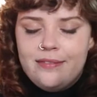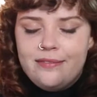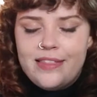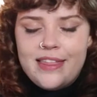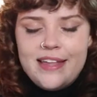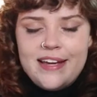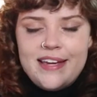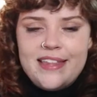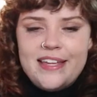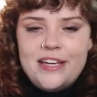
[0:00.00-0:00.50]

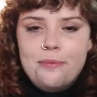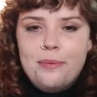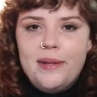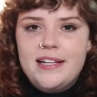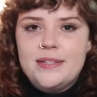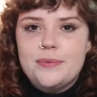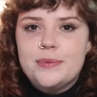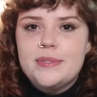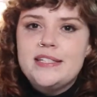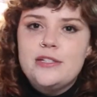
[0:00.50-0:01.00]
think that your
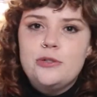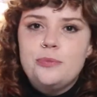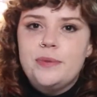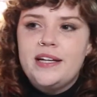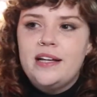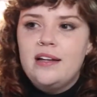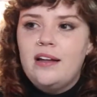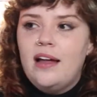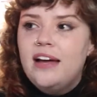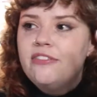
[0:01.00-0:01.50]
plants would still be
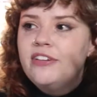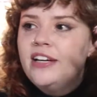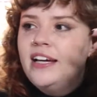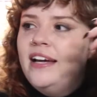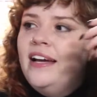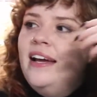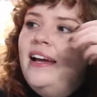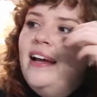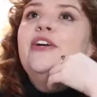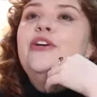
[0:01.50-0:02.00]
alive.
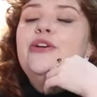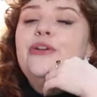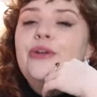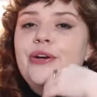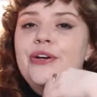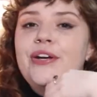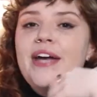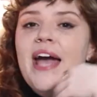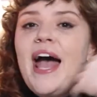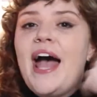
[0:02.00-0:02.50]
You
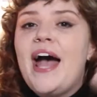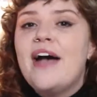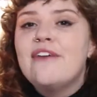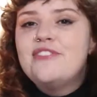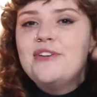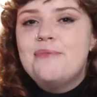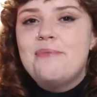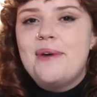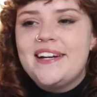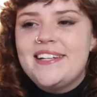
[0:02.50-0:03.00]
have
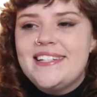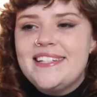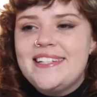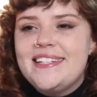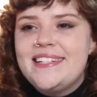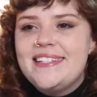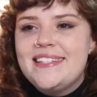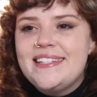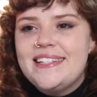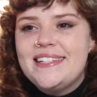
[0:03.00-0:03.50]
to
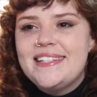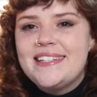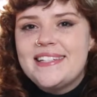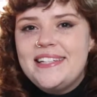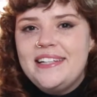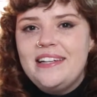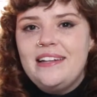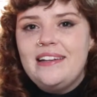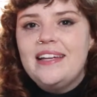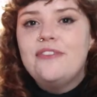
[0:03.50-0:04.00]
practice this
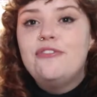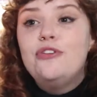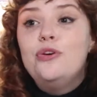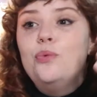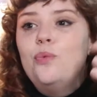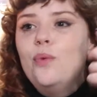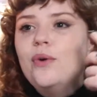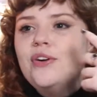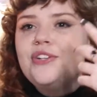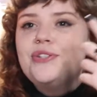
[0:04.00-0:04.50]
skill if you
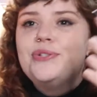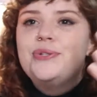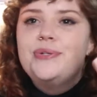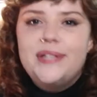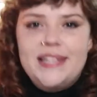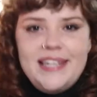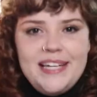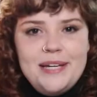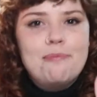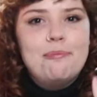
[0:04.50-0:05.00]
want to
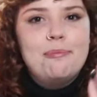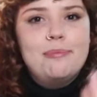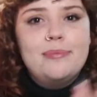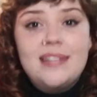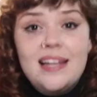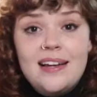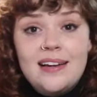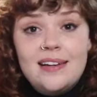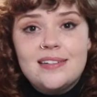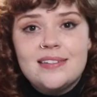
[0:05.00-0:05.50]
keep
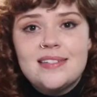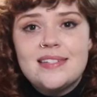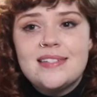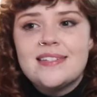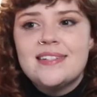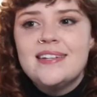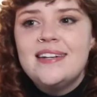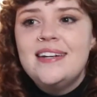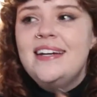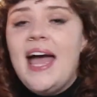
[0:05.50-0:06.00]
plants.
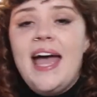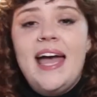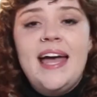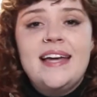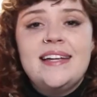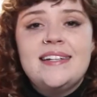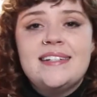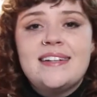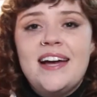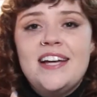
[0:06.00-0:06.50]

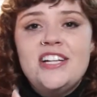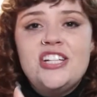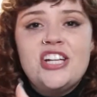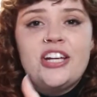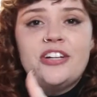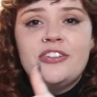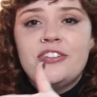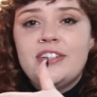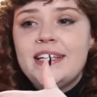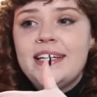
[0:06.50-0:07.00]
And I
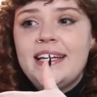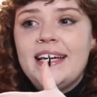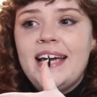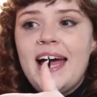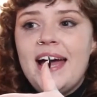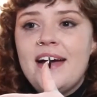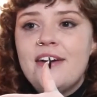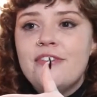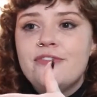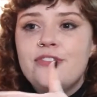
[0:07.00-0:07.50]
generally
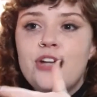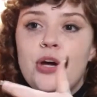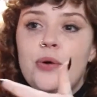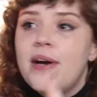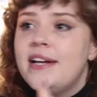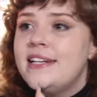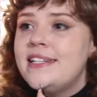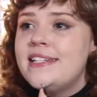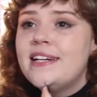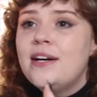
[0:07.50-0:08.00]
have no
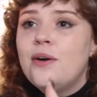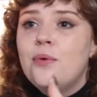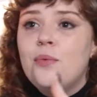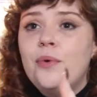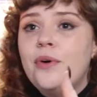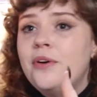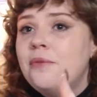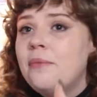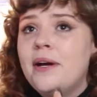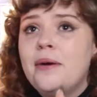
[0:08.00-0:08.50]
idea
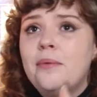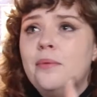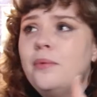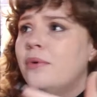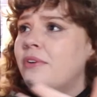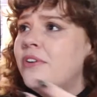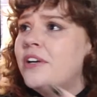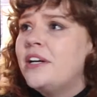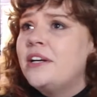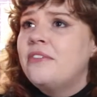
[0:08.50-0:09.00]
what my
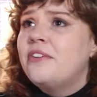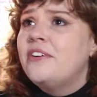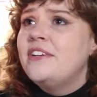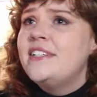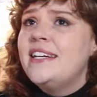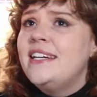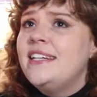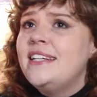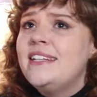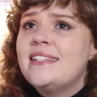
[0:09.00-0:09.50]
watering
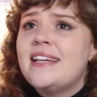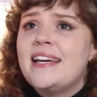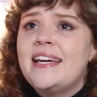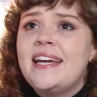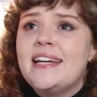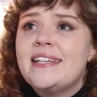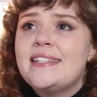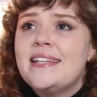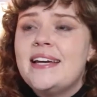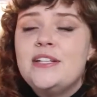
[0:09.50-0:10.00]
routine is. I
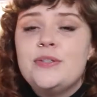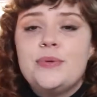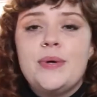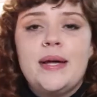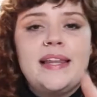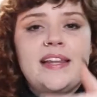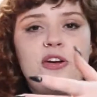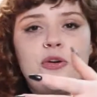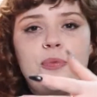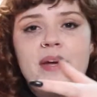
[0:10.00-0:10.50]
guess I do a
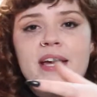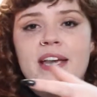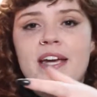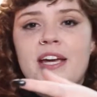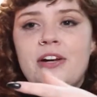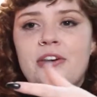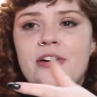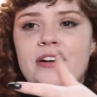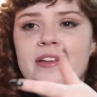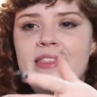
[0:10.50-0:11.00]
little bit
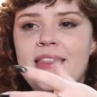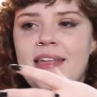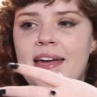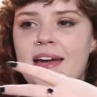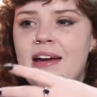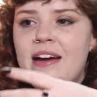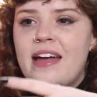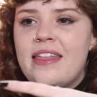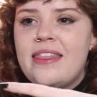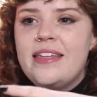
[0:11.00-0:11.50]
here and
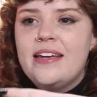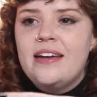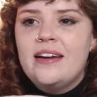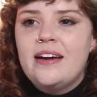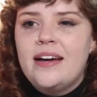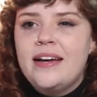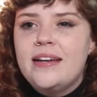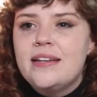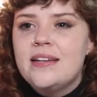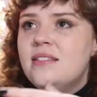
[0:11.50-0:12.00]
there. I think
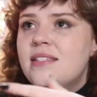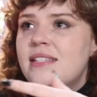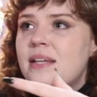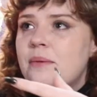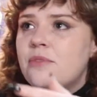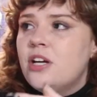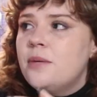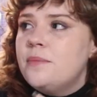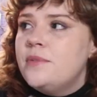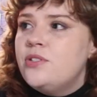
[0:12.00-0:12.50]
I
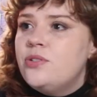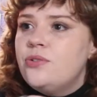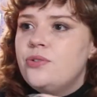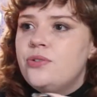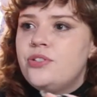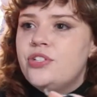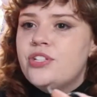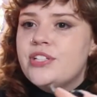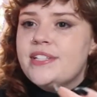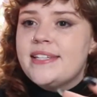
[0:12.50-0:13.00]
sometimes
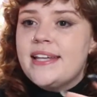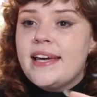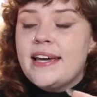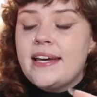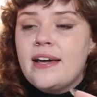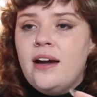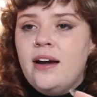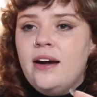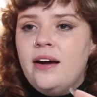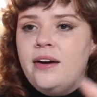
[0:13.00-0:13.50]
do just my
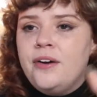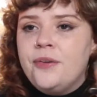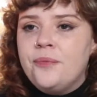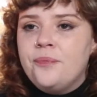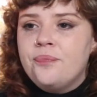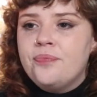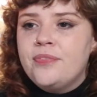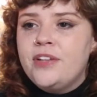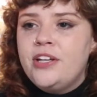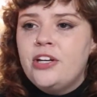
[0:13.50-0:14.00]

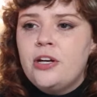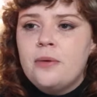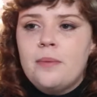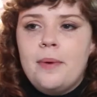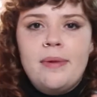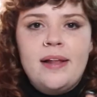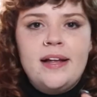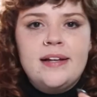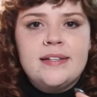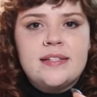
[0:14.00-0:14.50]

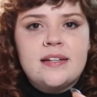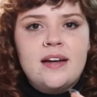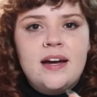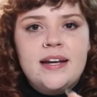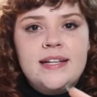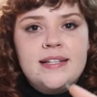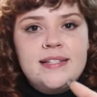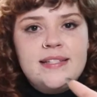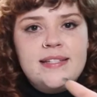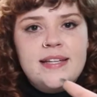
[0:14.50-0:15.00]
plants are kind of